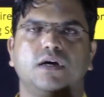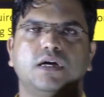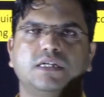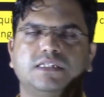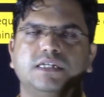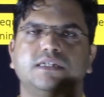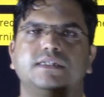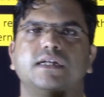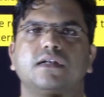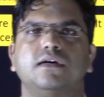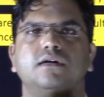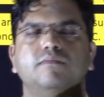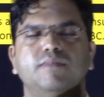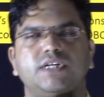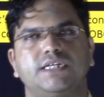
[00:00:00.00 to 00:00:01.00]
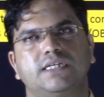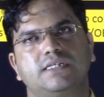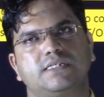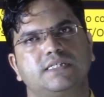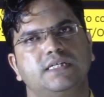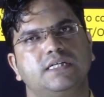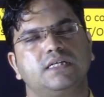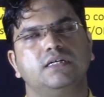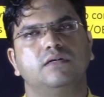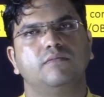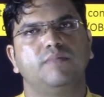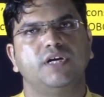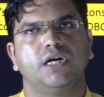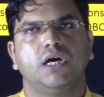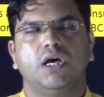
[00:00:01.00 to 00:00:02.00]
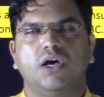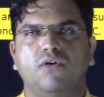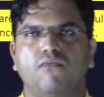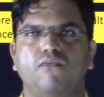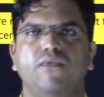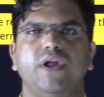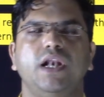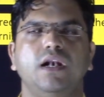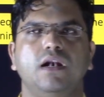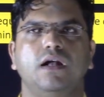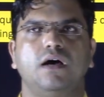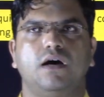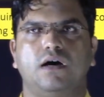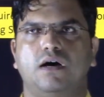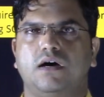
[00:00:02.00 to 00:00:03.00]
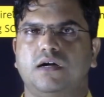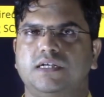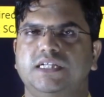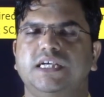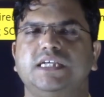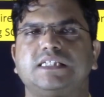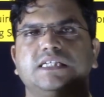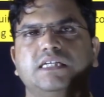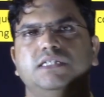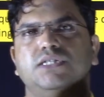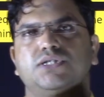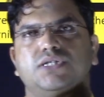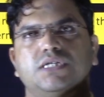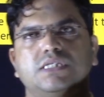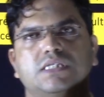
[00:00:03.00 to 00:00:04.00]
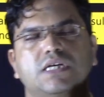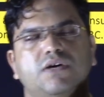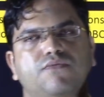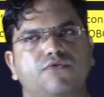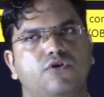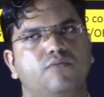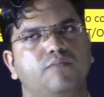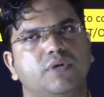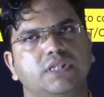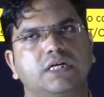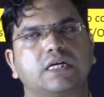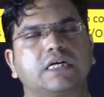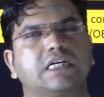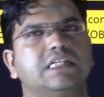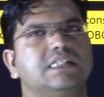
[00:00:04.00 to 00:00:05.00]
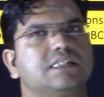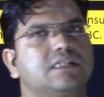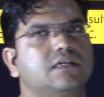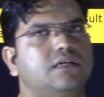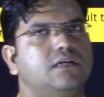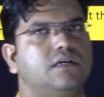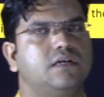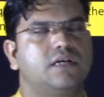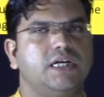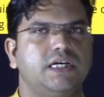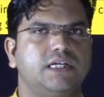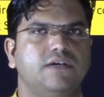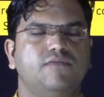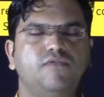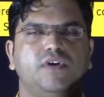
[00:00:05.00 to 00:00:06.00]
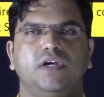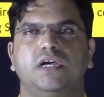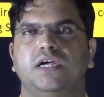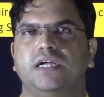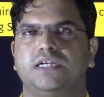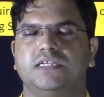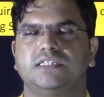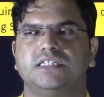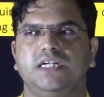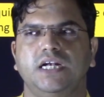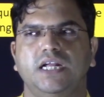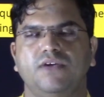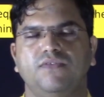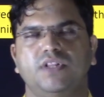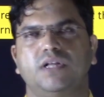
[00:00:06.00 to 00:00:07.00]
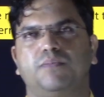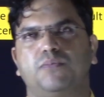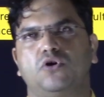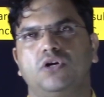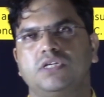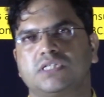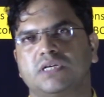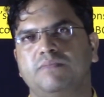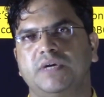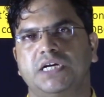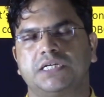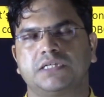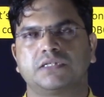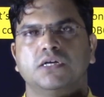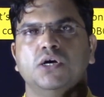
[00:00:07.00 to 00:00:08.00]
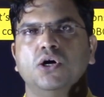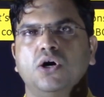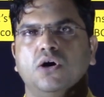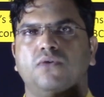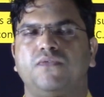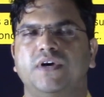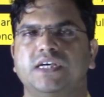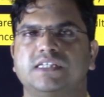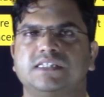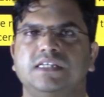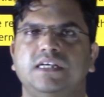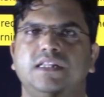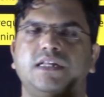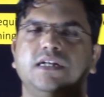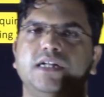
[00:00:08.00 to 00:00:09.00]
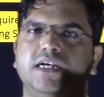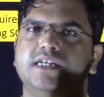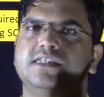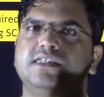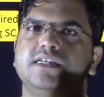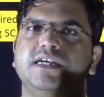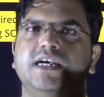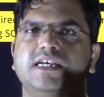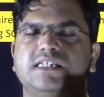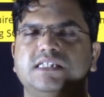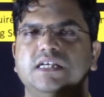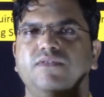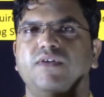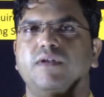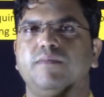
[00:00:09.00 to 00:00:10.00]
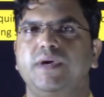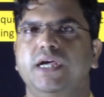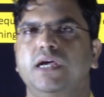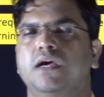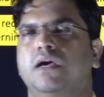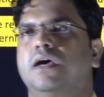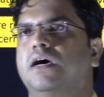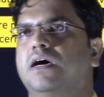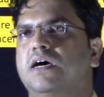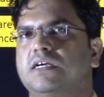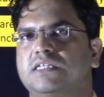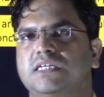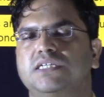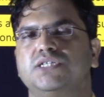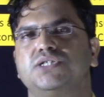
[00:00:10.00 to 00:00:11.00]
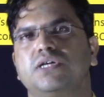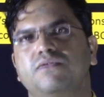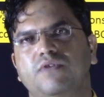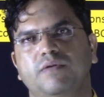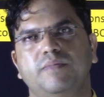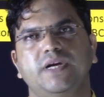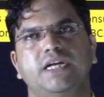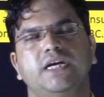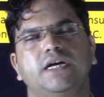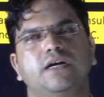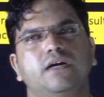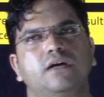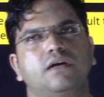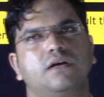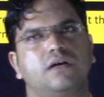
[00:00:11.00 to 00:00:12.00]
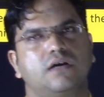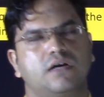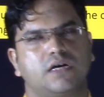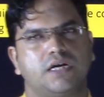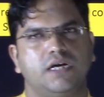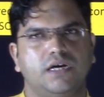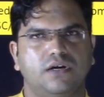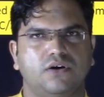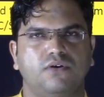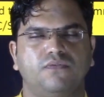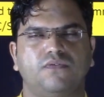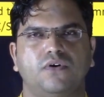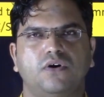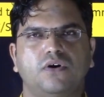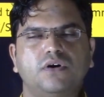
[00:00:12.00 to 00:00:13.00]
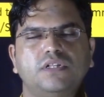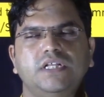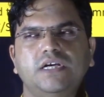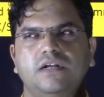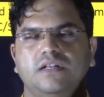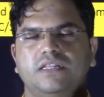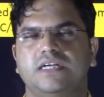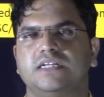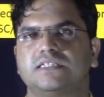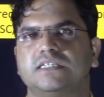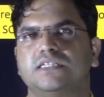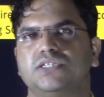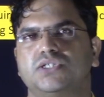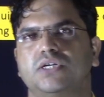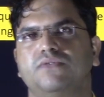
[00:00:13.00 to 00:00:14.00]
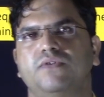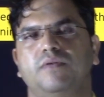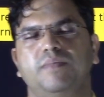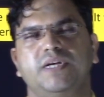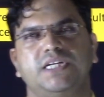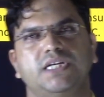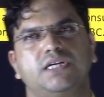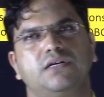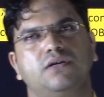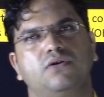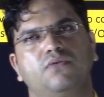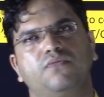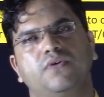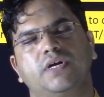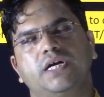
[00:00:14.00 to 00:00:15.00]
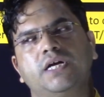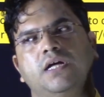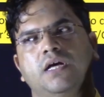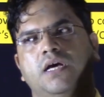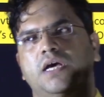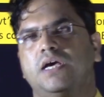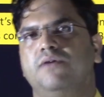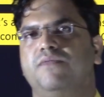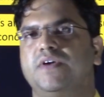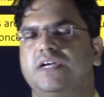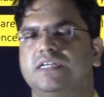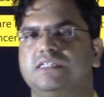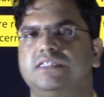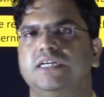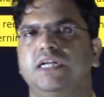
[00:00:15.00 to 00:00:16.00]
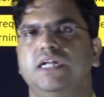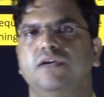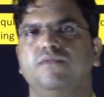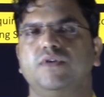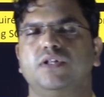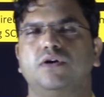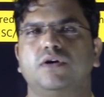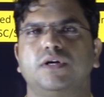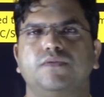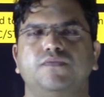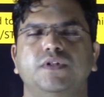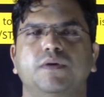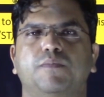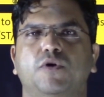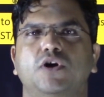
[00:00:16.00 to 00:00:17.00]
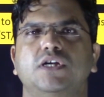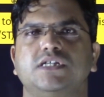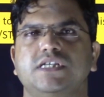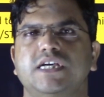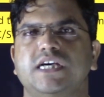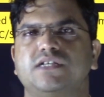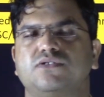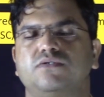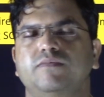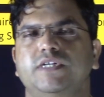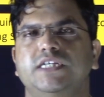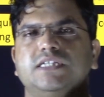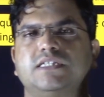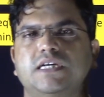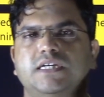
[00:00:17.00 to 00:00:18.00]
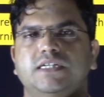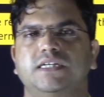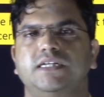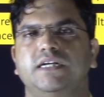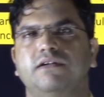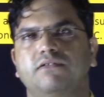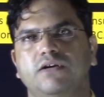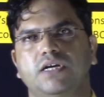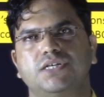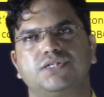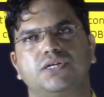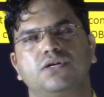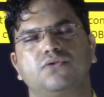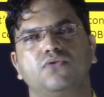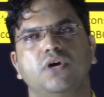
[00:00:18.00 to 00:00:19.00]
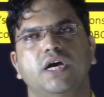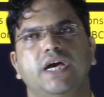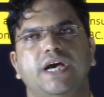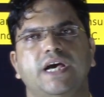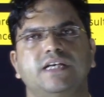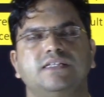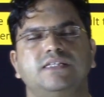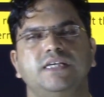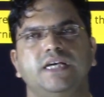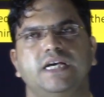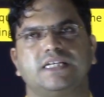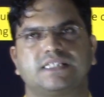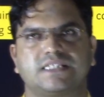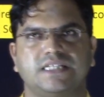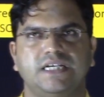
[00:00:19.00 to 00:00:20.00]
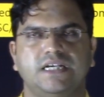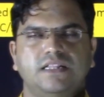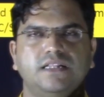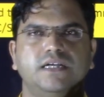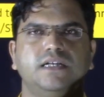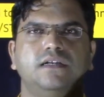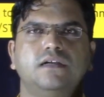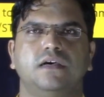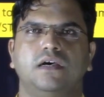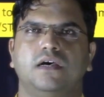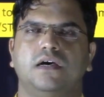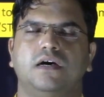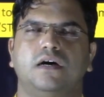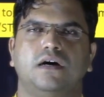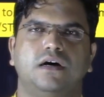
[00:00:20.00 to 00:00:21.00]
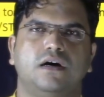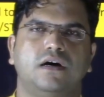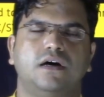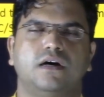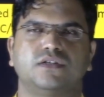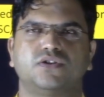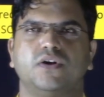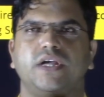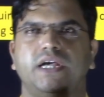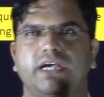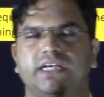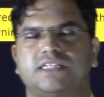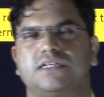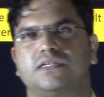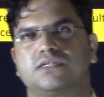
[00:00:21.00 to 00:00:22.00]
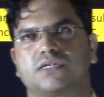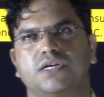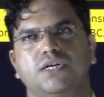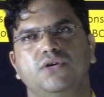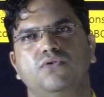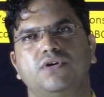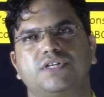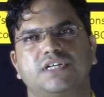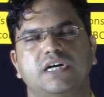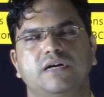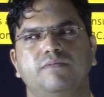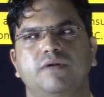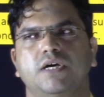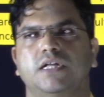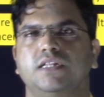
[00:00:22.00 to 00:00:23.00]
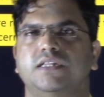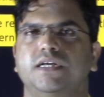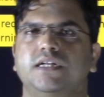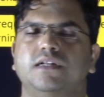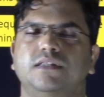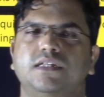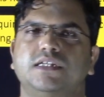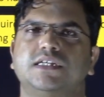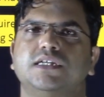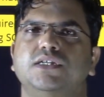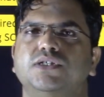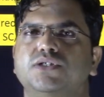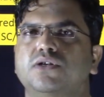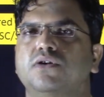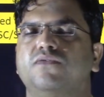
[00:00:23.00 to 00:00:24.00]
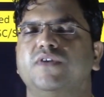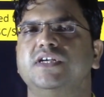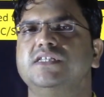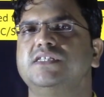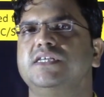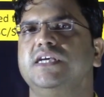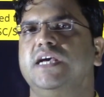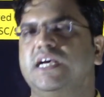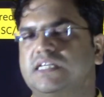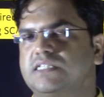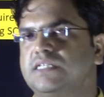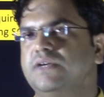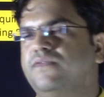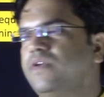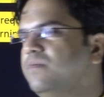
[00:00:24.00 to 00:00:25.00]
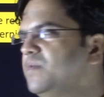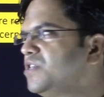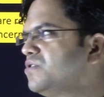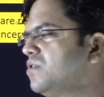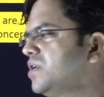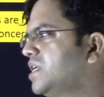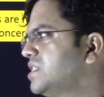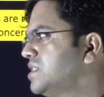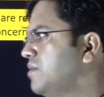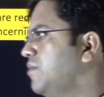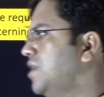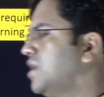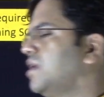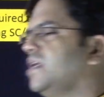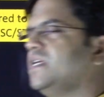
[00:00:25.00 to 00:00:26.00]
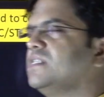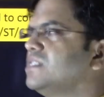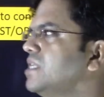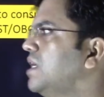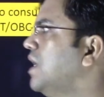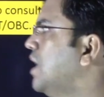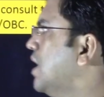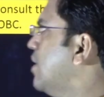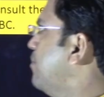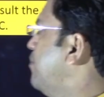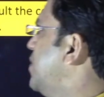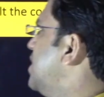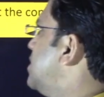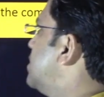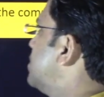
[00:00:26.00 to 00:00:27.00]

central government and state government will take suggestions from the concerned, right? If it is dealing with the policy matter of SC, then NCSC will be suggestion will be taken care of, or their suggestion will be taken off, right? If it is dealing with, or if the policy has to be decided in relation to NCST, then as a scheduled tribe, then the suggestion of NCST will be sought, and similarly NCBC.